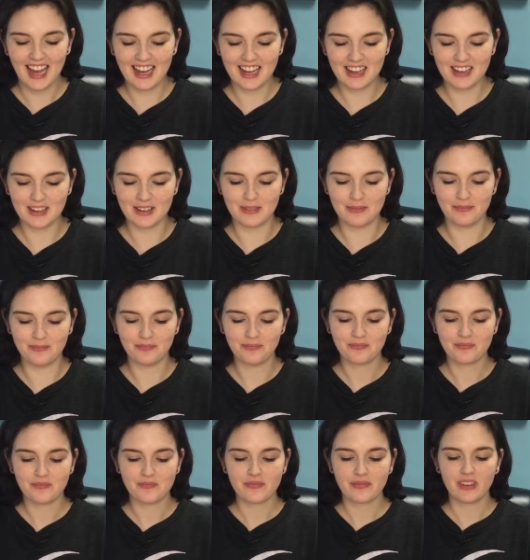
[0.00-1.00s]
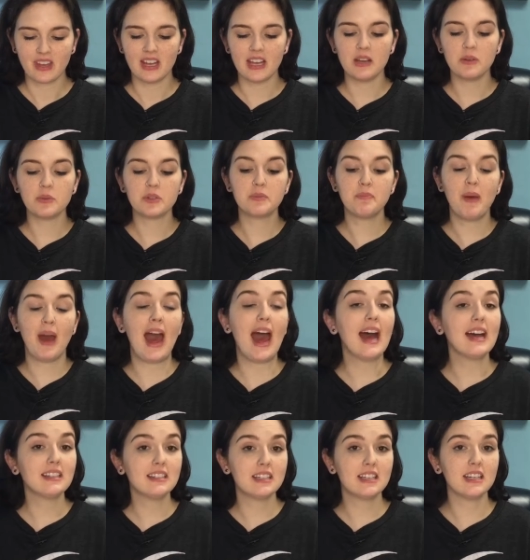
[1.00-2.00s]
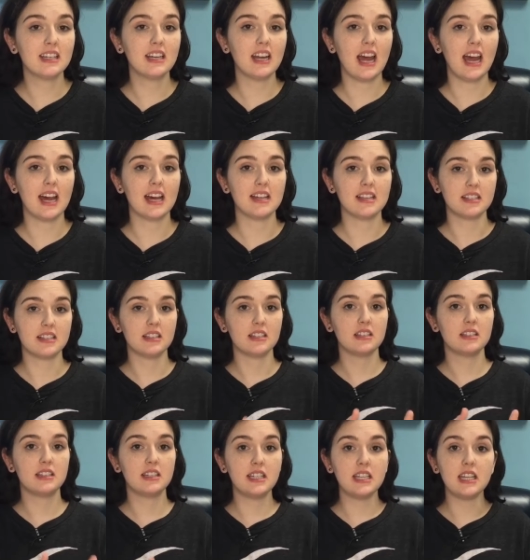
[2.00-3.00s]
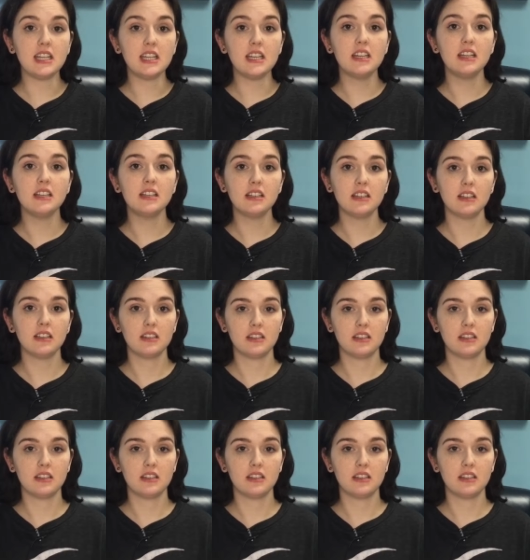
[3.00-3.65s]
um, it was patented as tea